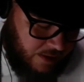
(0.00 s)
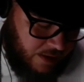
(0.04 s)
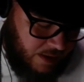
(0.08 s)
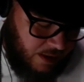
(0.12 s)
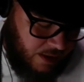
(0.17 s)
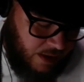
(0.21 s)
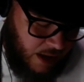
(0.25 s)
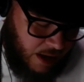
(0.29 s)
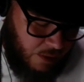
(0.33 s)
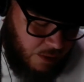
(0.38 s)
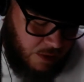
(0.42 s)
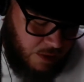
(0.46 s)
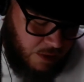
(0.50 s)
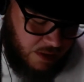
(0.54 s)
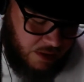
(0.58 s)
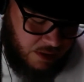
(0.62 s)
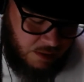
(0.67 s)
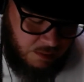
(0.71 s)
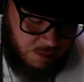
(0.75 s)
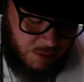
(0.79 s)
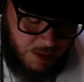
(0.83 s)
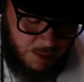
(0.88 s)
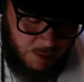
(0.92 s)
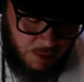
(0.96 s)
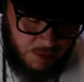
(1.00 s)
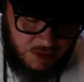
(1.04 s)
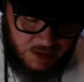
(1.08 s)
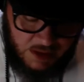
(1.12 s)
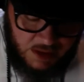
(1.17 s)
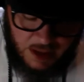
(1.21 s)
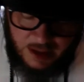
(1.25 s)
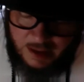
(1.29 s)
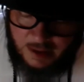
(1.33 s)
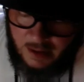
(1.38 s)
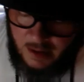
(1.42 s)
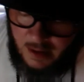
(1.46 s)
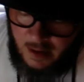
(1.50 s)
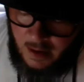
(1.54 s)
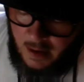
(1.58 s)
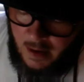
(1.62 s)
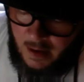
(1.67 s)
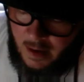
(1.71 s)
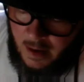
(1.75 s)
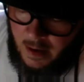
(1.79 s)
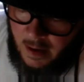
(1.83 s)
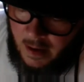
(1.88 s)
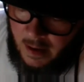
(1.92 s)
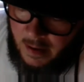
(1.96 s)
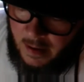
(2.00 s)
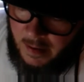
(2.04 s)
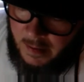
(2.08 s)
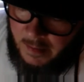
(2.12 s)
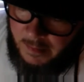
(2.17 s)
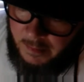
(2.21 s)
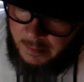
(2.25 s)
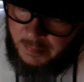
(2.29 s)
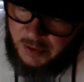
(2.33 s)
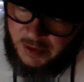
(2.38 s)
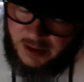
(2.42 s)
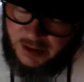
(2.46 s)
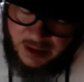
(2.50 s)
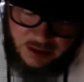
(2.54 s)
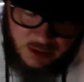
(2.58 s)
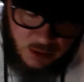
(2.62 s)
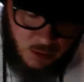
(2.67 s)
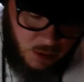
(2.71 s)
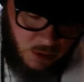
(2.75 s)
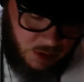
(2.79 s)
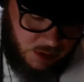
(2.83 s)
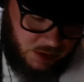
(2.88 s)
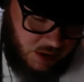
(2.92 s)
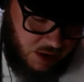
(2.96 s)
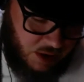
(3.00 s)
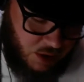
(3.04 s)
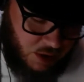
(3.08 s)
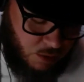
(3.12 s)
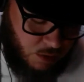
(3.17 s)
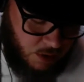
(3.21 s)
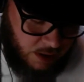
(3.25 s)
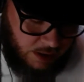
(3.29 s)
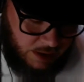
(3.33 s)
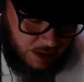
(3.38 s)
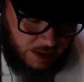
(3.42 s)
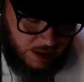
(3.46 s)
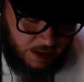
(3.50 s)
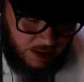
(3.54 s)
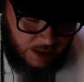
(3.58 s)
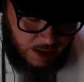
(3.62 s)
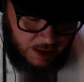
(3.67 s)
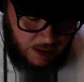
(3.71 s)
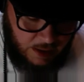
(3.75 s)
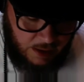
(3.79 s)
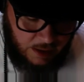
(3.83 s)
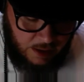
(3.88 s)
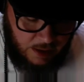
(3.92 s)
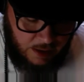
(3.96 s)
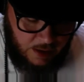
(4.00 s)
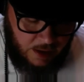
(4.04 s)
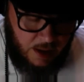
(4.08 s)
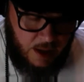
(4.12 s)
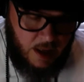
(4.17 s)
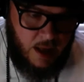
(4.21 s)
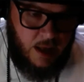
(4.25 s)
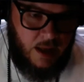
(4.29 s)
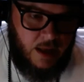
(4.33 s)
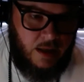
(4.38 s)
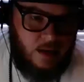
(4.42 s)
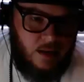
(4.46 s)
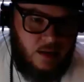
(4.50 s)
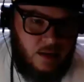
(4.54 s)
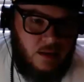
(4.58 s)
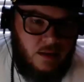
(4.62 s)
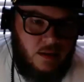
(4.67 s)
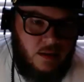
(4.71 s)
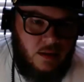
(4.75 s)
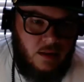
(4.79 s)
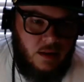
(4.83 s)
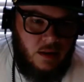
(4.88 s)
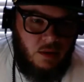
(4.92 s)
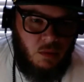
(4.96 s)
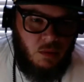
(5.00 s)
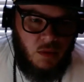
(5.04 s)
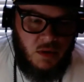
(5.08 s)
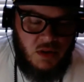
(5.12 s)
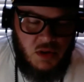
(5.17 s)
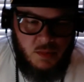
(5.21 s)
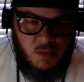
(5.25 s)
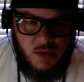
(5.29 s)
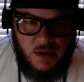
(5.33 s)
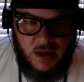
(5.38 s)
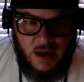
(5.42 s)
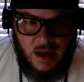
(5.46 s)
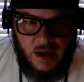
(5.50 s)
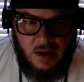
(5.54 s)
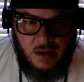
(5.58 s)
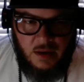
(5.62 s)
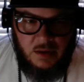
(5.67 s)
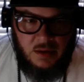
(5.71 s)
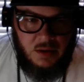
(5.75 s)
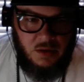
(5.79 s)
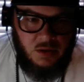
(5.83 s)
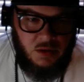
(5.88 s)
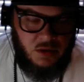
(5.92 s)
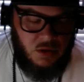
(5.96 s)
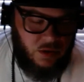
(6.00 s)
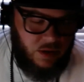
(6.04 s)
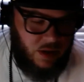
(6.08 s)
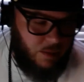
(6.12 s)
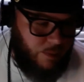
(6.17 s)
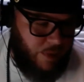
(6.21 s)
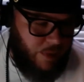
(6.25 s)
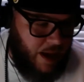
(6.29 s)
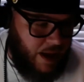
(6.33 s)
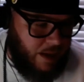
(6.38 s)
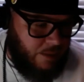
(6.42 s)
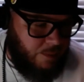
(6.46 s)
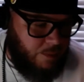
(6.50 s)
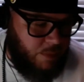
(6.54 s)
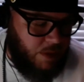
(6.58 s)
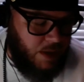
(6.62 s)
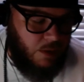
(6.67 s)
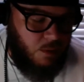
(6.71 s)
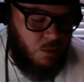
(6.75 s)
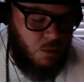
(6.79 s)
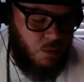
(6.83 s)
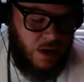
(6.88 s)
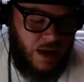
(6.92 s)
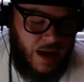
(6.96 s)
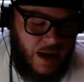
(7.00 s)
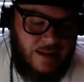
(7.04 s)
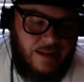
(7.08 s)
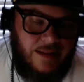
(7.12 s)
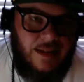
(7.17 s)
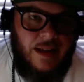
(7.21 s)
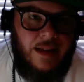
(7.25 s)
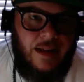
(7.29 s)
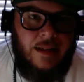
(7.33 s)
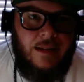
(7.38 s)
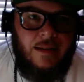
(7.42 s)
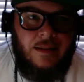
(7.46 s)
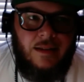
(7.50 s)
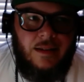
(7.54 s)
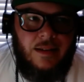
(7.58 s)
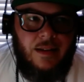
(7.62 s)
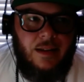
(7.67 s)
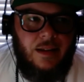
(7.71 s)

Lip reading: a lot where people say, put out the work that you want to get, and what you put out, you'll get back. But what I say is